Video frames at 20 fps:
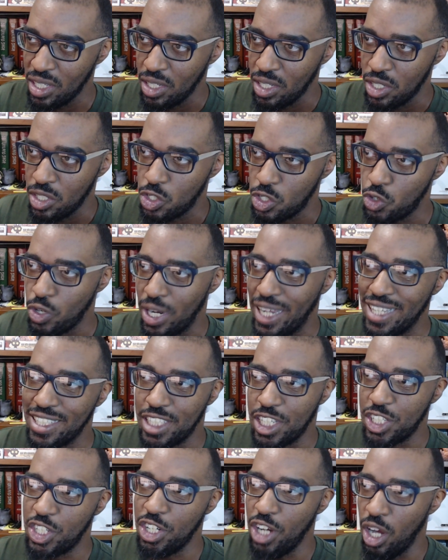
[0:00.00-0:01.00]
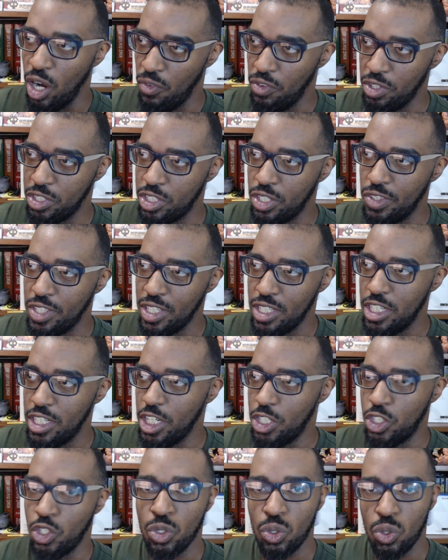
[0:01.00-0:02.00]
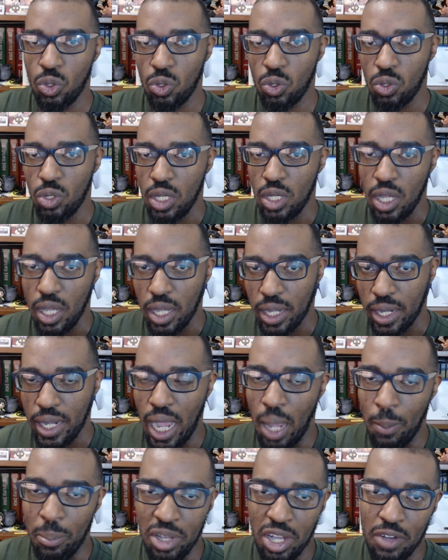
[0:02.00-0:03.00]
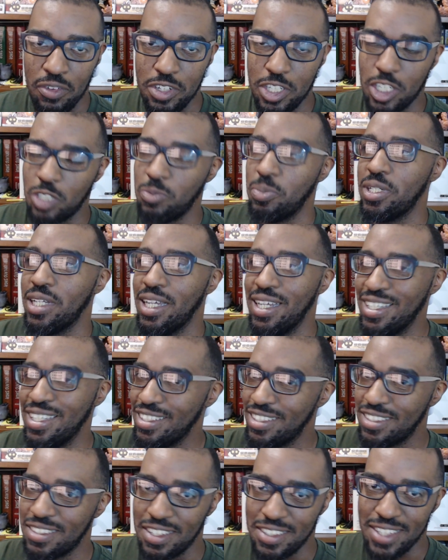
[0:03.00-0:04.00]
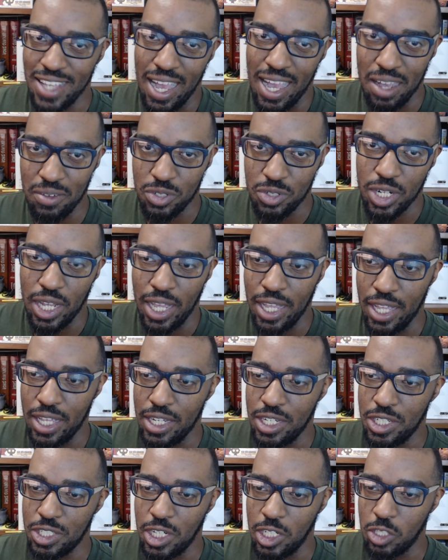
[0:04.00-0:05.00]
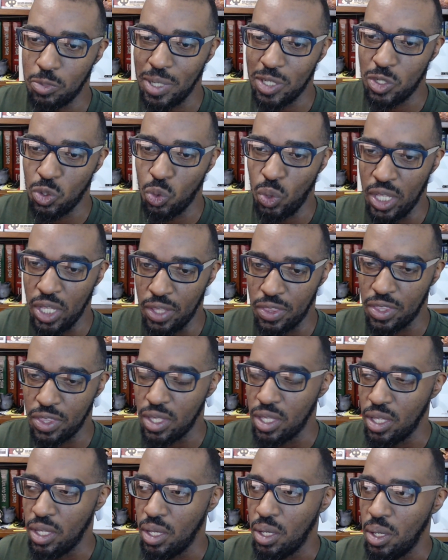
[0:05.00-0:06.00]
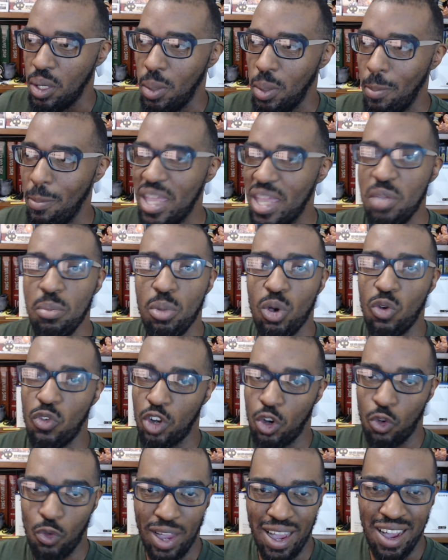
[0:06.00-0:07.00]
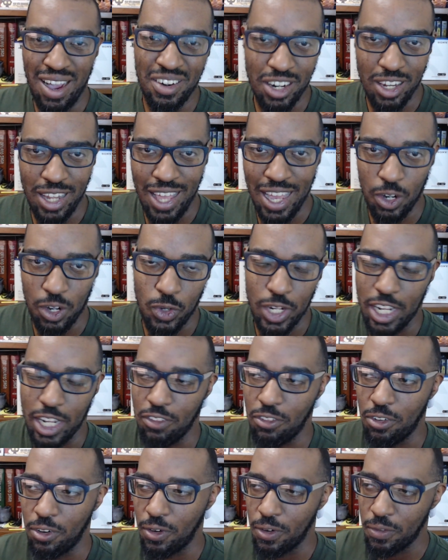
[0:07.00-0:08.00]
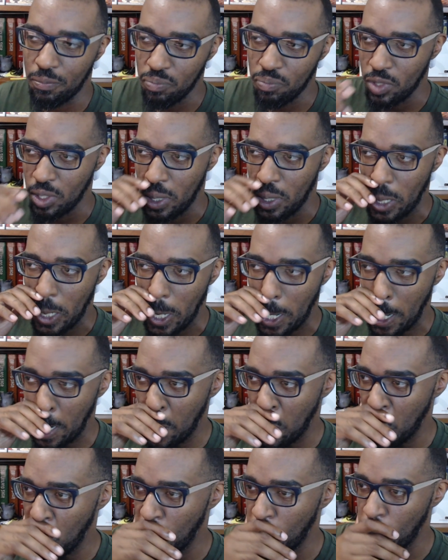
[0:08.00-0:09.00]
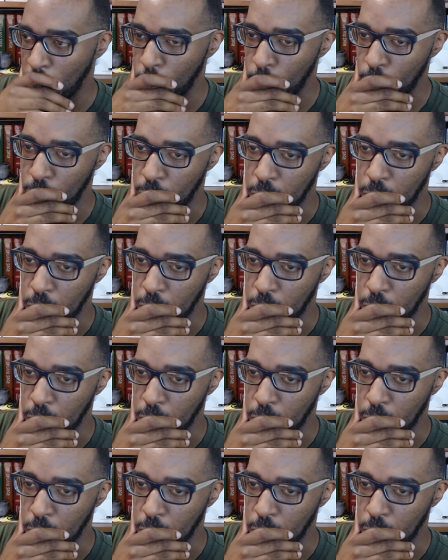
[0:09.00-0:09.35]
transition over to the digital copy of it just because the times changed, and especially with me moving around a lot or whatever. Um,